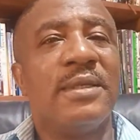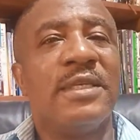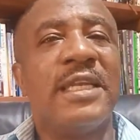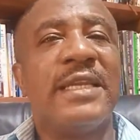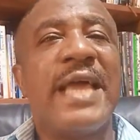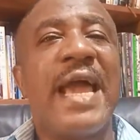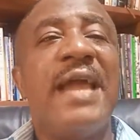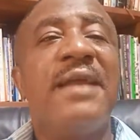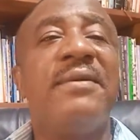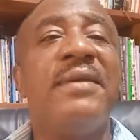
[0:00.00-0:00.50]

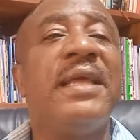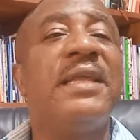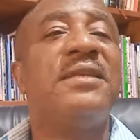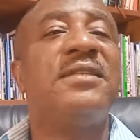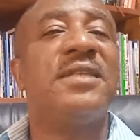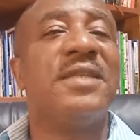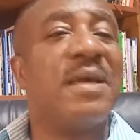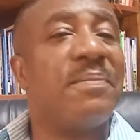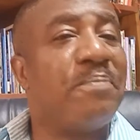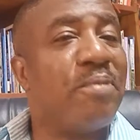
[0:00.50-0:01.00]
did I
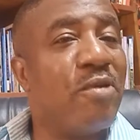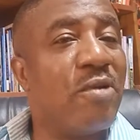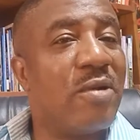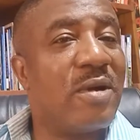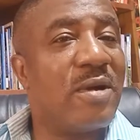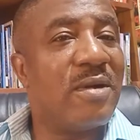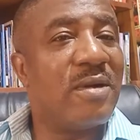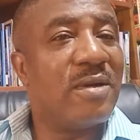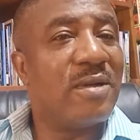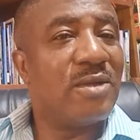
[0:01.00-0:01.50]
read the
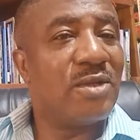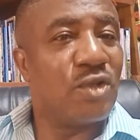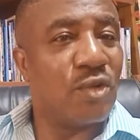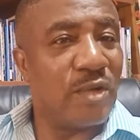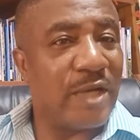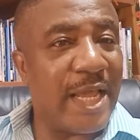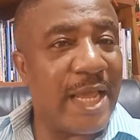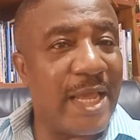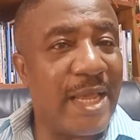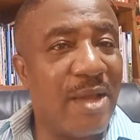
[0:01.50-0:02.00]
book
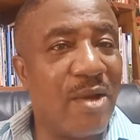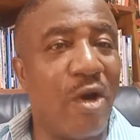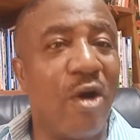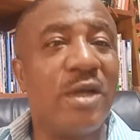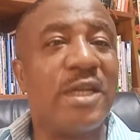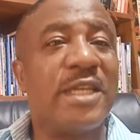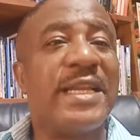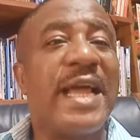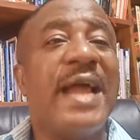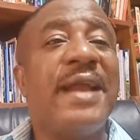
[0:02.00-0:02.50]
today
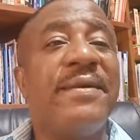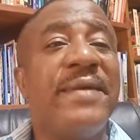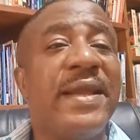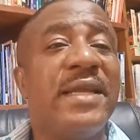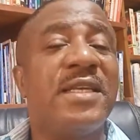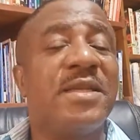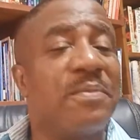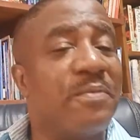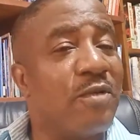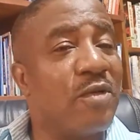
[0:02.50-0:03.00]
or did I
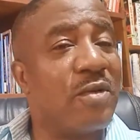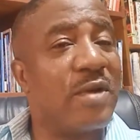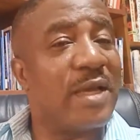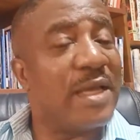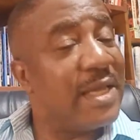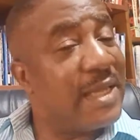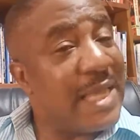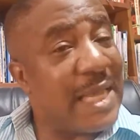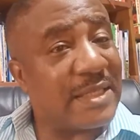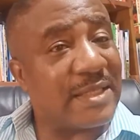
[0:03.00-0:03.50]
read the
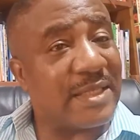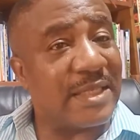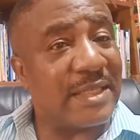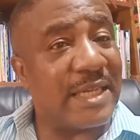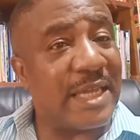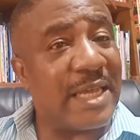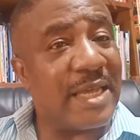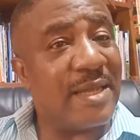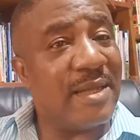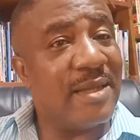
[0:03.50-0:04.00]
book
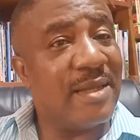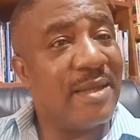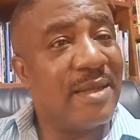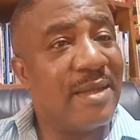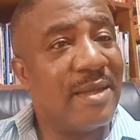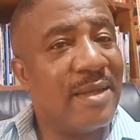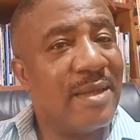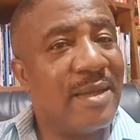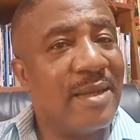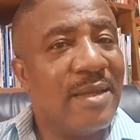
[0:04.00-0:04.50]
yesterday?
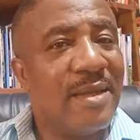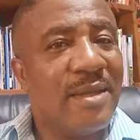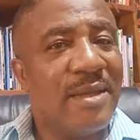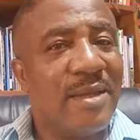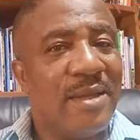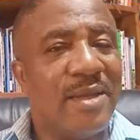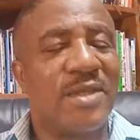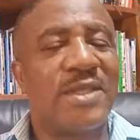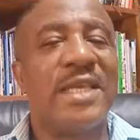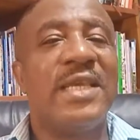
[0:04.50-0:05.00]

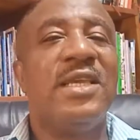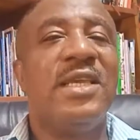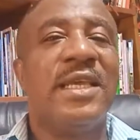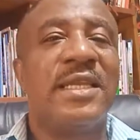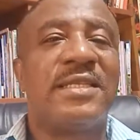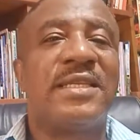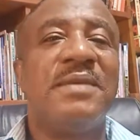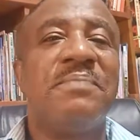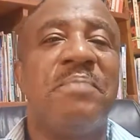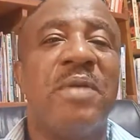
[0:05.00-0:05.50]
You see,
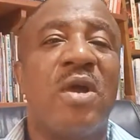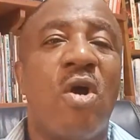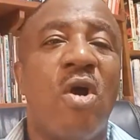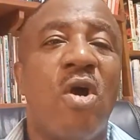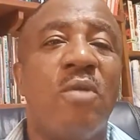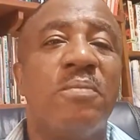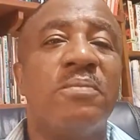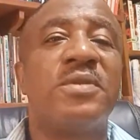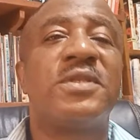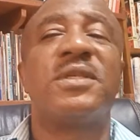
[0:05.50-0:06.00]
it
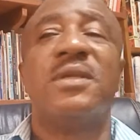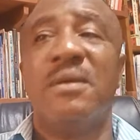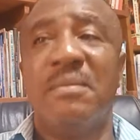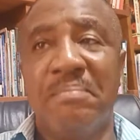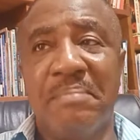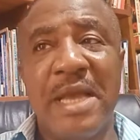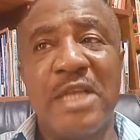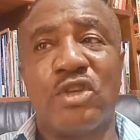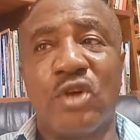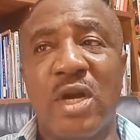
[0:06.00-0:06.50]
becomes
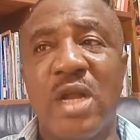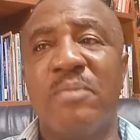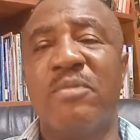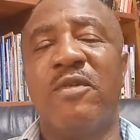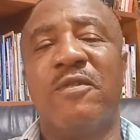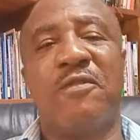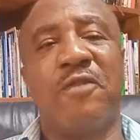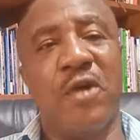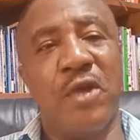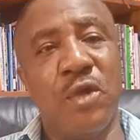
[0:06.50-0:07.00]

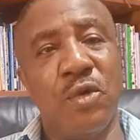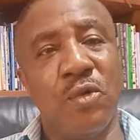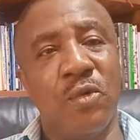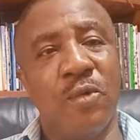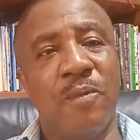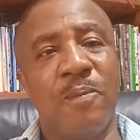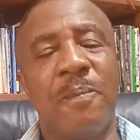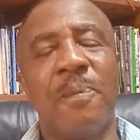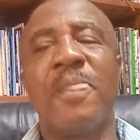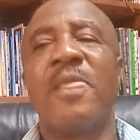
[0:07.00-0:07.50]
measurable for
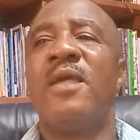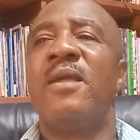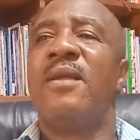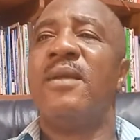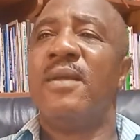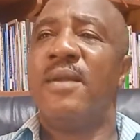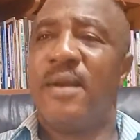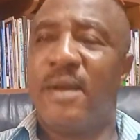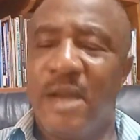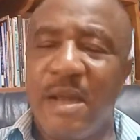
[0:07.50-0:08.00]
you.
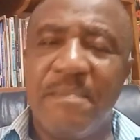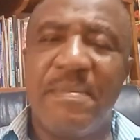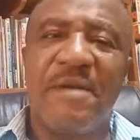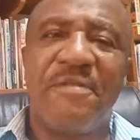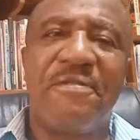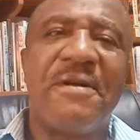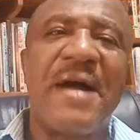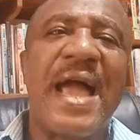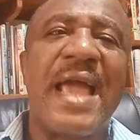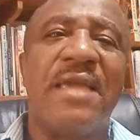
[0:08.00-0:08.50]

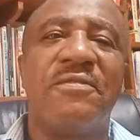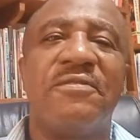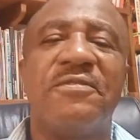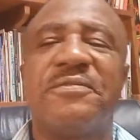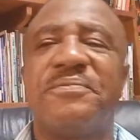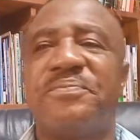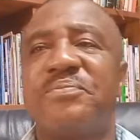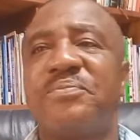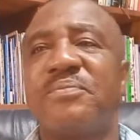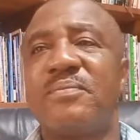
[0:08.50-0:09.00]
Number
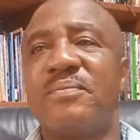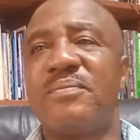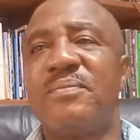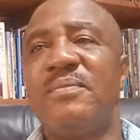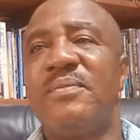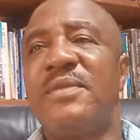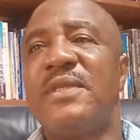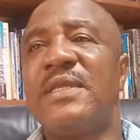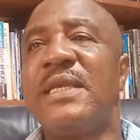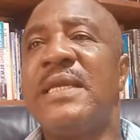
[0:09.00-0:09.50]
five,
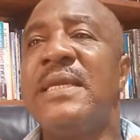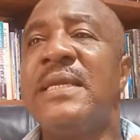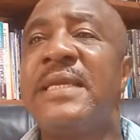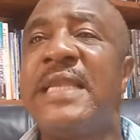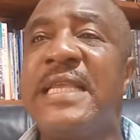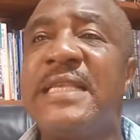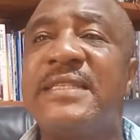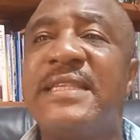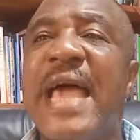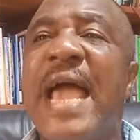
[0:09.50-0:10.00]

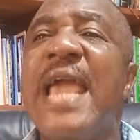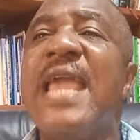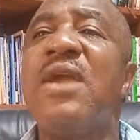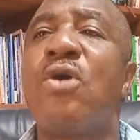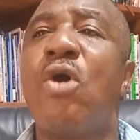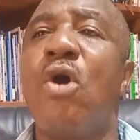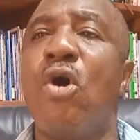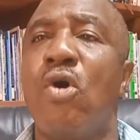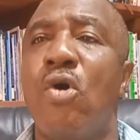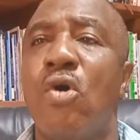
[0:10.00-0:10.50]

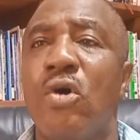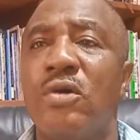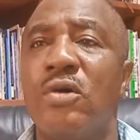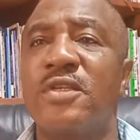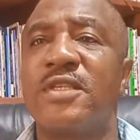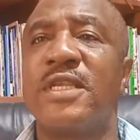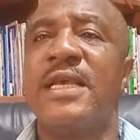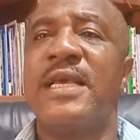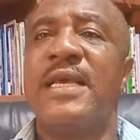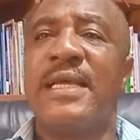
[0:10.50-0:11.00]
design
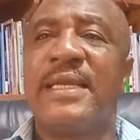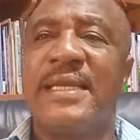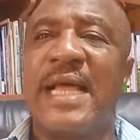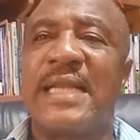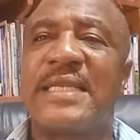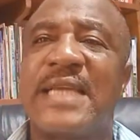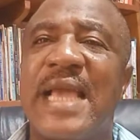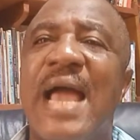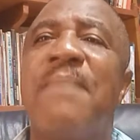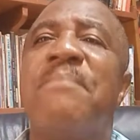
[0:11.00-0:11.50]
goals
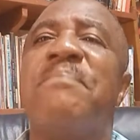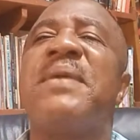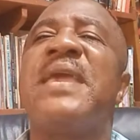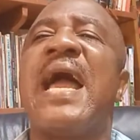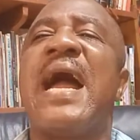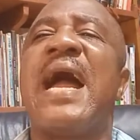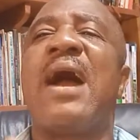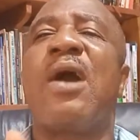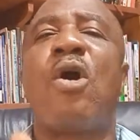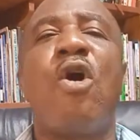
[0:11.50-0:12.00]
that can
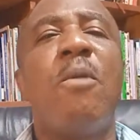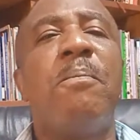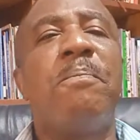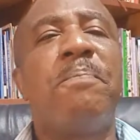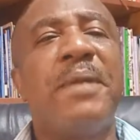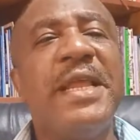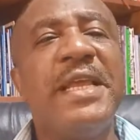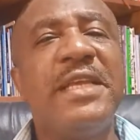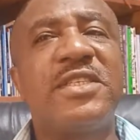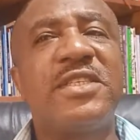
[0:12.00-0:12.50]
be
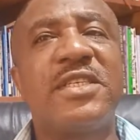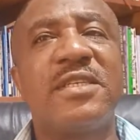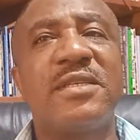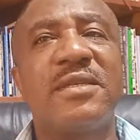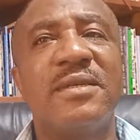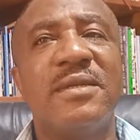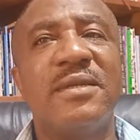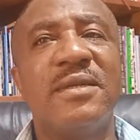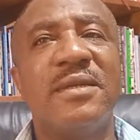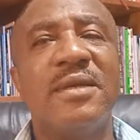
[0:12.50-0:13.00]

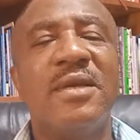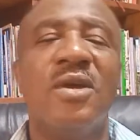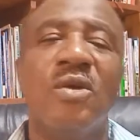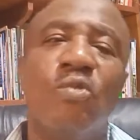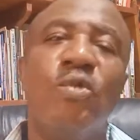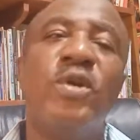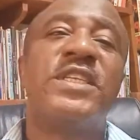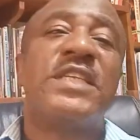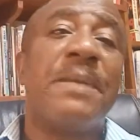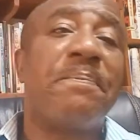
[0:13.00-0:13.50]
accomplished
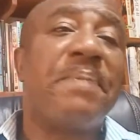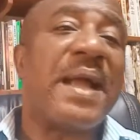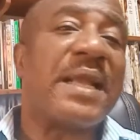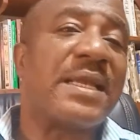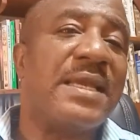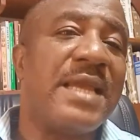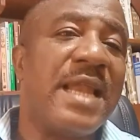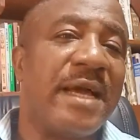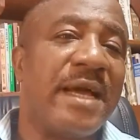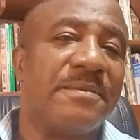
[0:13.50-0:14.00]
with a
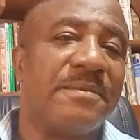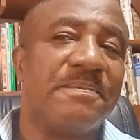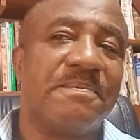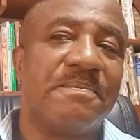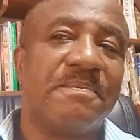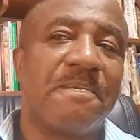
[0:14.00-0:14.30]
partner.